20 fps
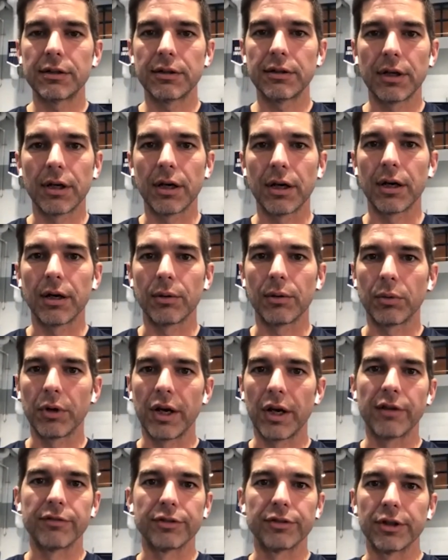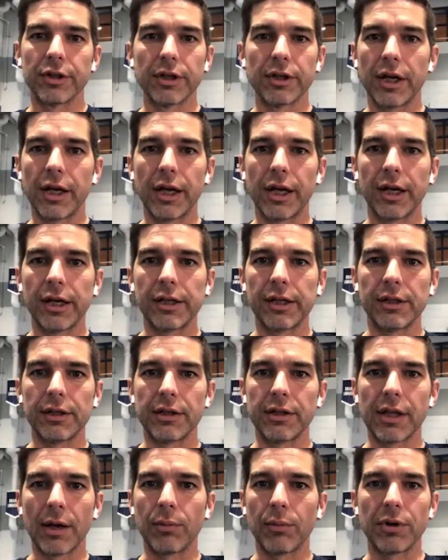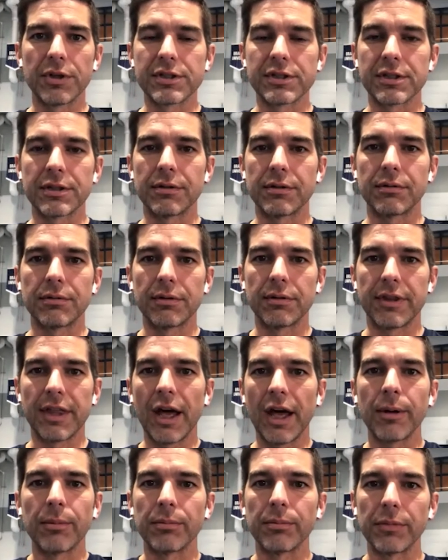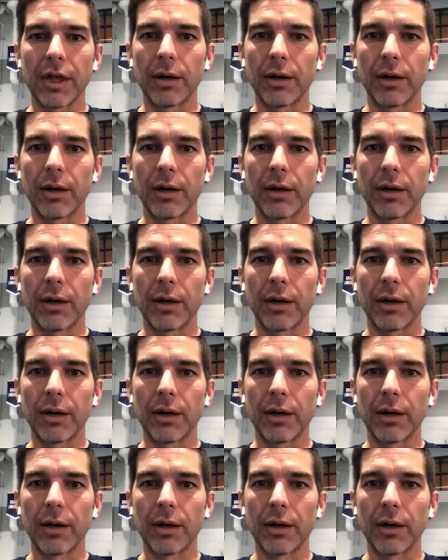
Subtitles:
whatever, and that wasn't them.